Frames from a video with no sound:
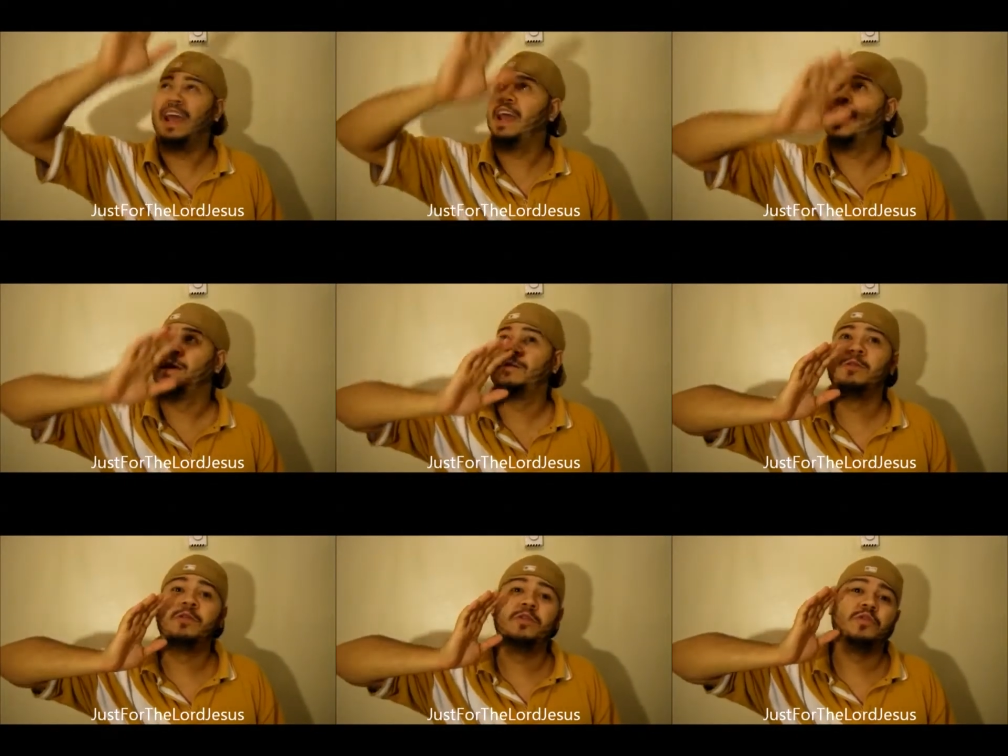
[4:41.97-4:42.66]
and I'm
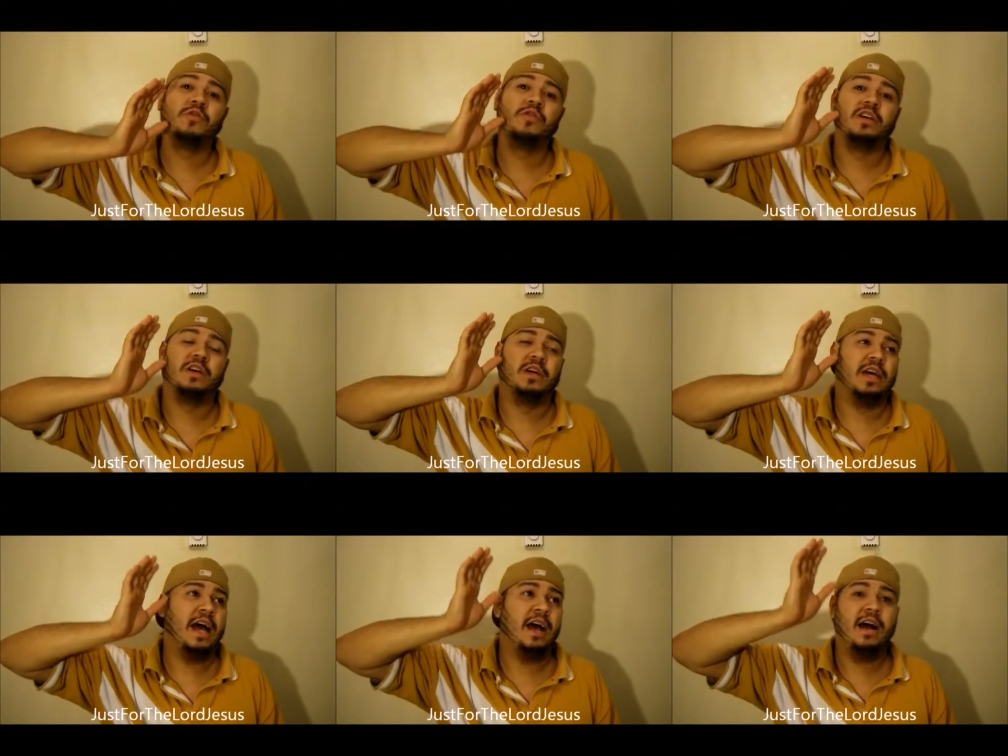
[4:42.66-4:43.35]
going through
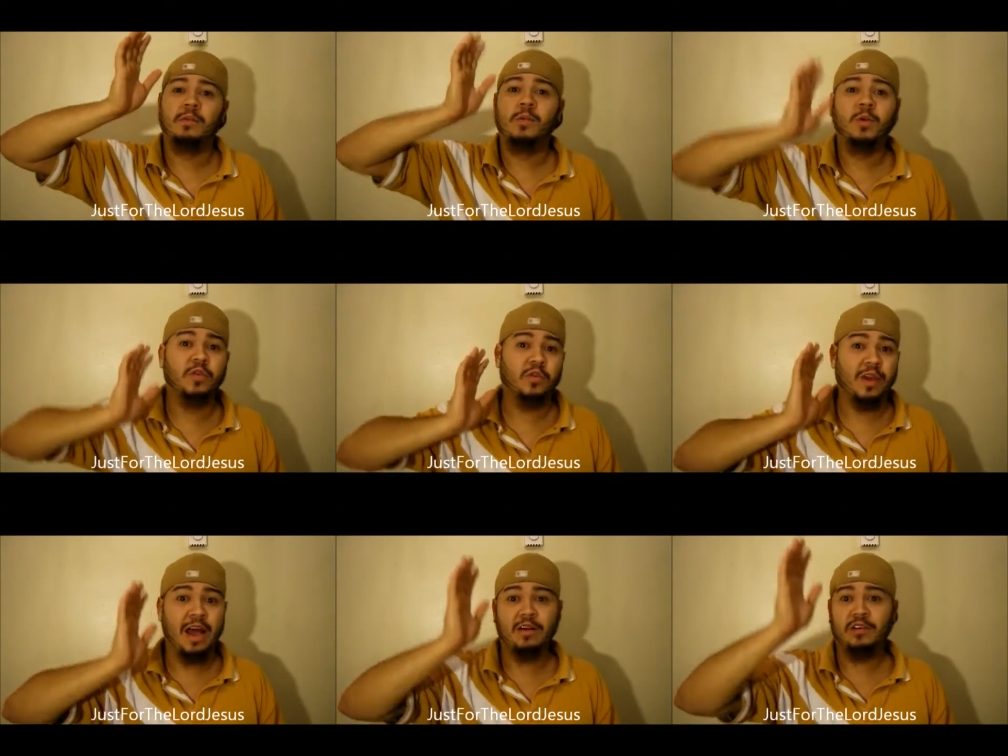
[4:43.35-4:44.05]

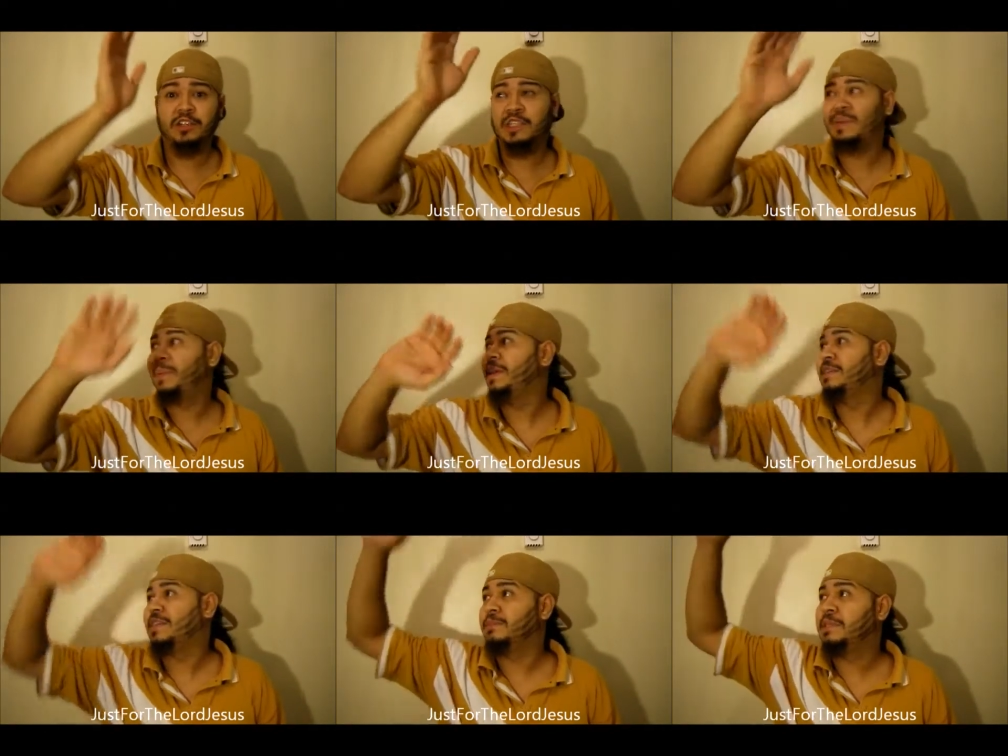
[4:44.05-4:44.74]
outer
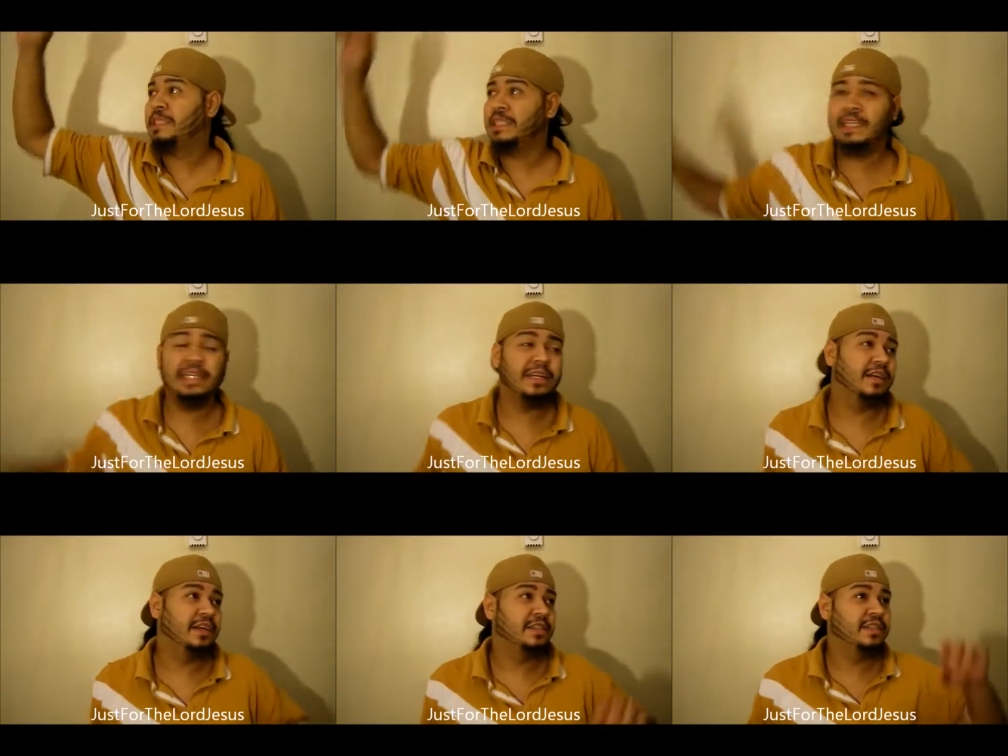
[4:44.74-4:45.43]
space. I'm seeing
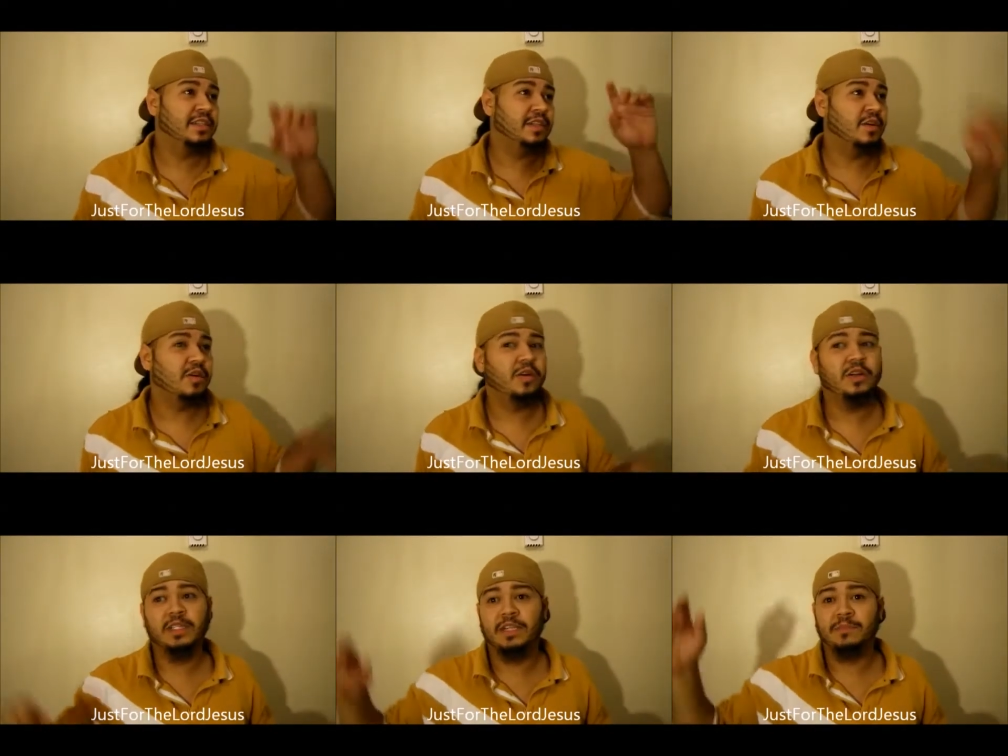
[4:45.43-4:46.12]

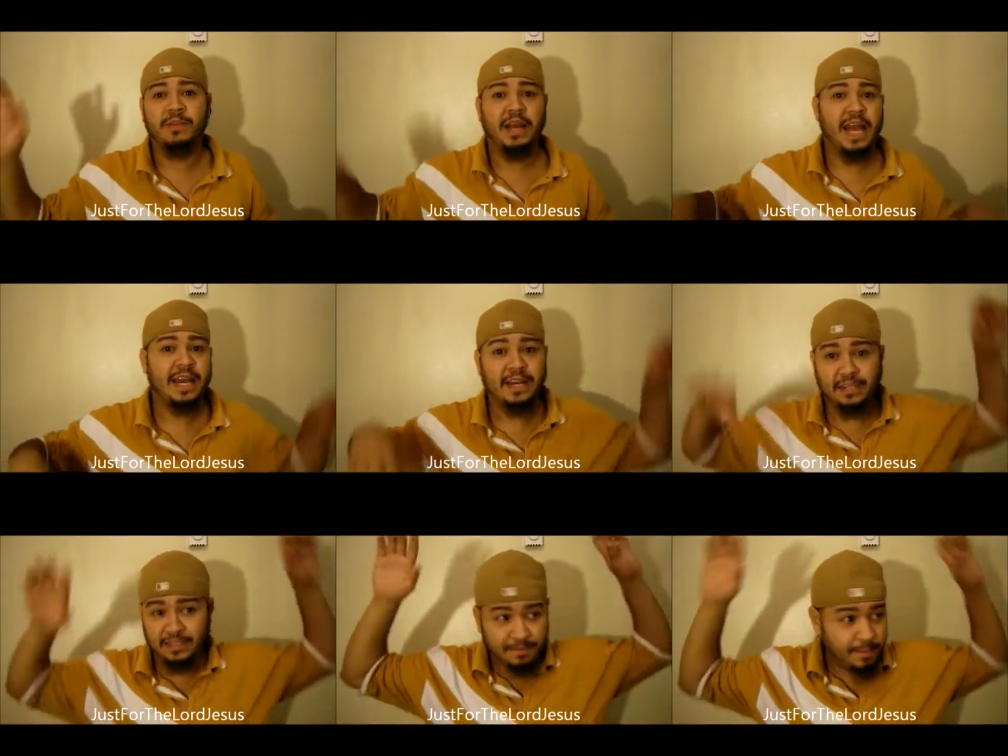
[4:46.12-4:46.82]
stars and
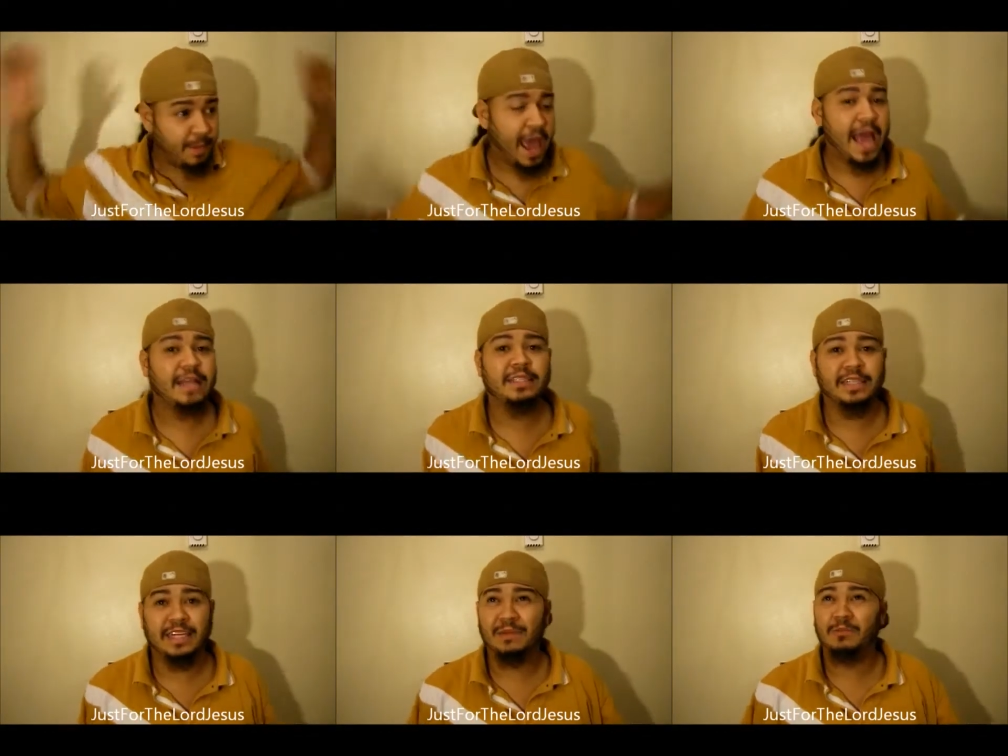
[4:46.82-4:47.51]
planets. I'm
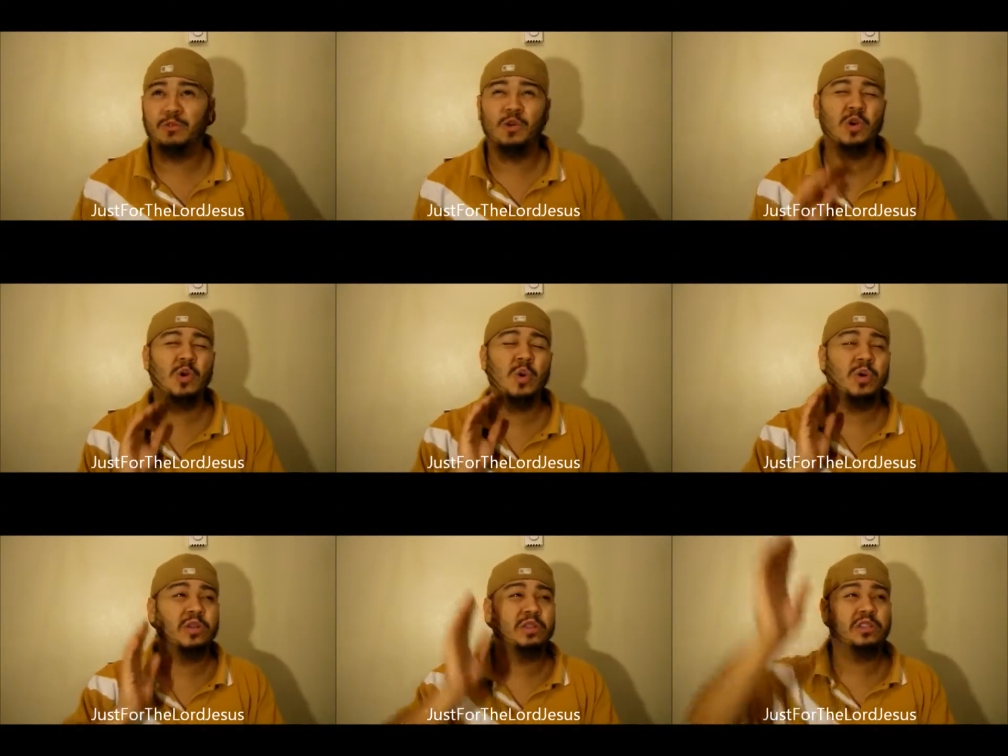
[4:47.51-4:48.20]
passing, and we're
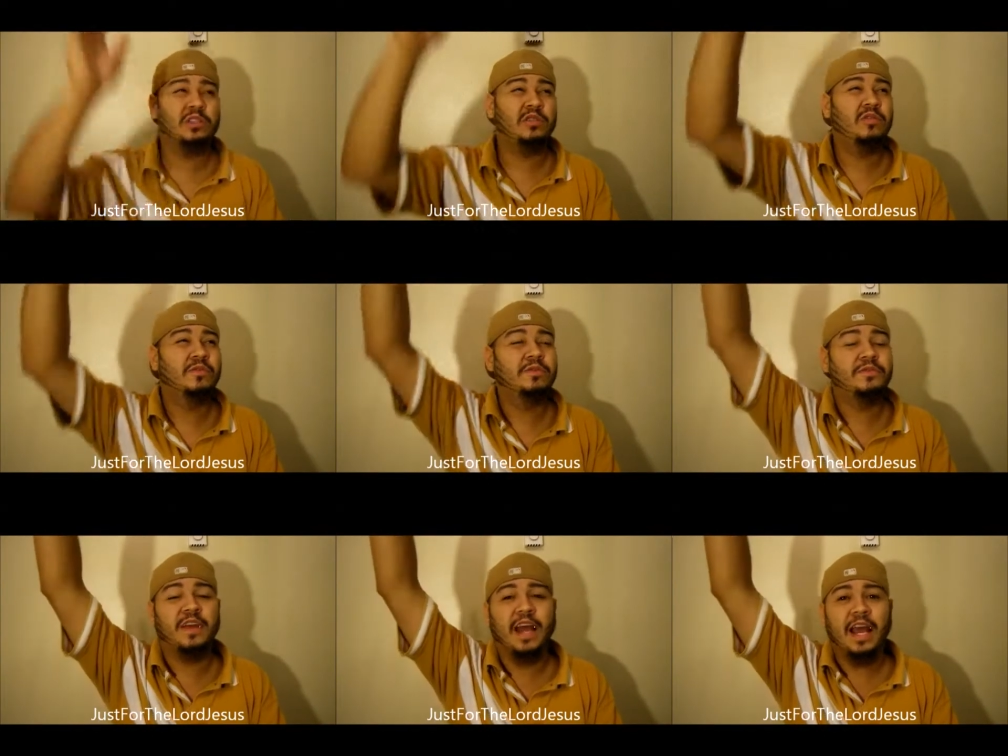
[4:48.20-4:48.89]
going so
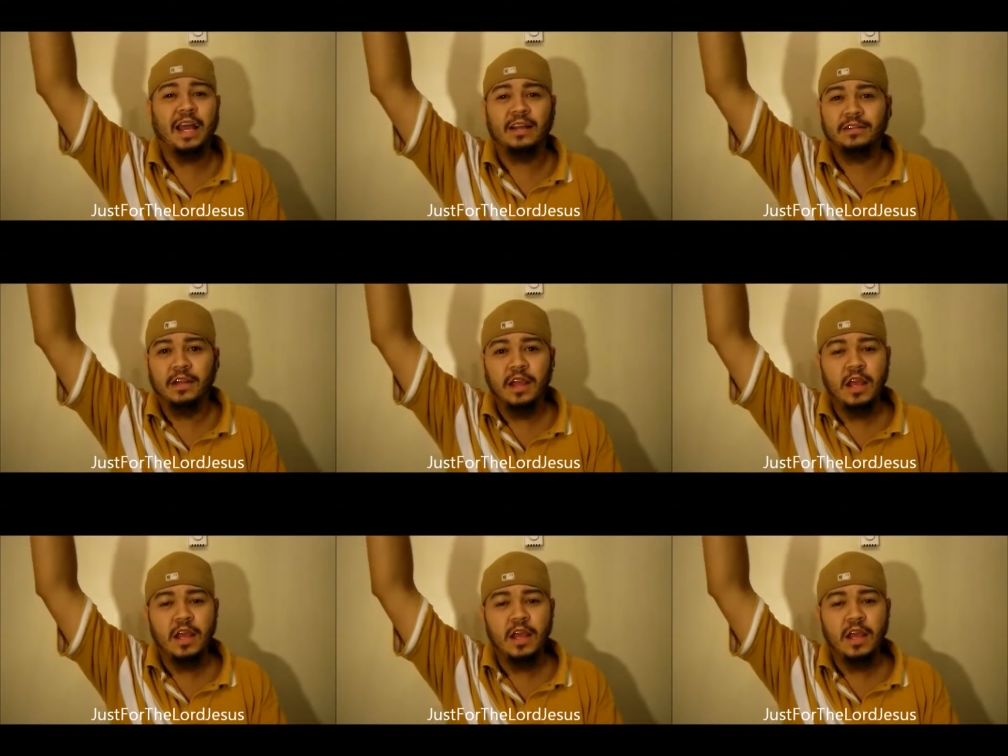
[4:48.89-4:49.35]
fast.